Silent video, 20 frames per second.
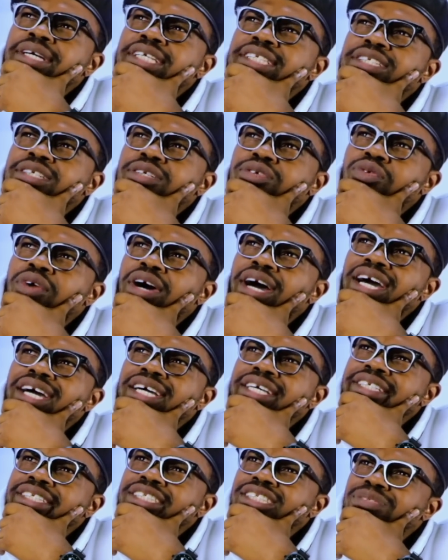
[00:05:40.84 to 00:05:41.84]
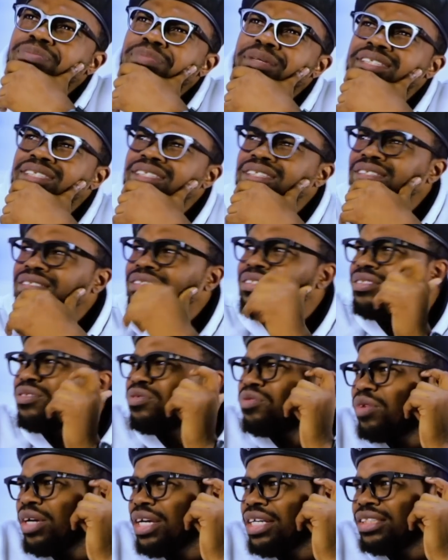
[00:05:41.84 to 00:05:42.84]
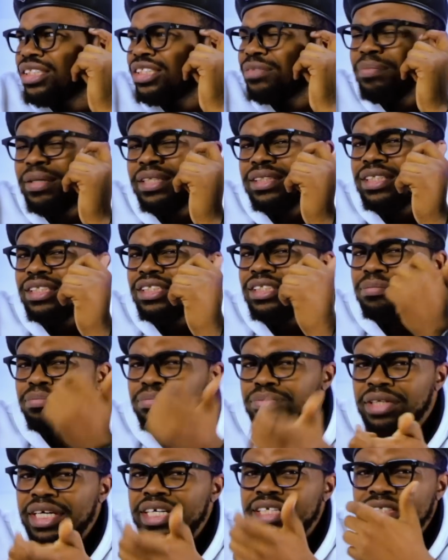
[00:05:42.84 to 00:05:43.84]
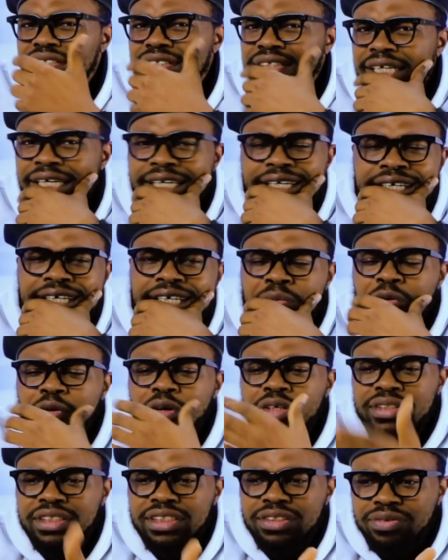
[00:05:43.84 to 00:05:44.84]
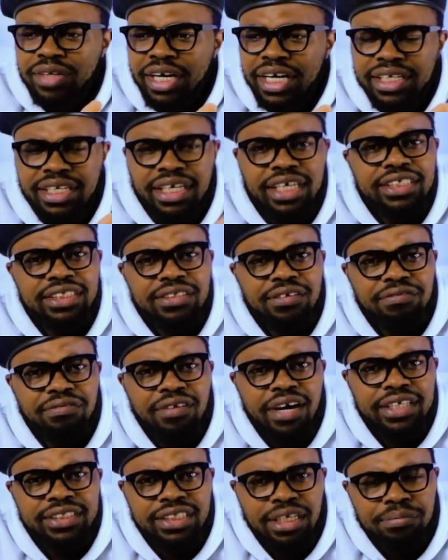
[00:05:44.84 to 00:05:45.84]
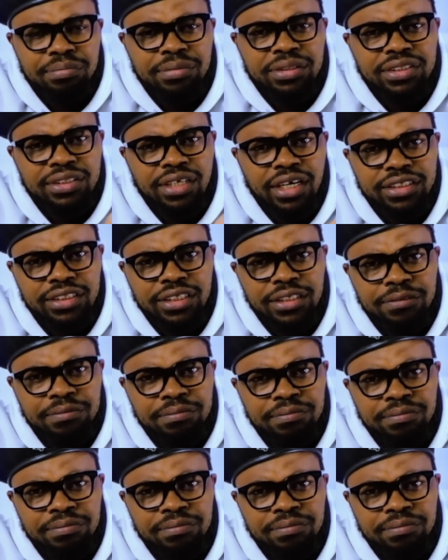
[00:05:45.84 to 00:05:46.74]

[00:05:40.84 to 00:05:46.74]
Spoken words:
myself, where is this person's brains in? Because this right here is a fact I'm discussing.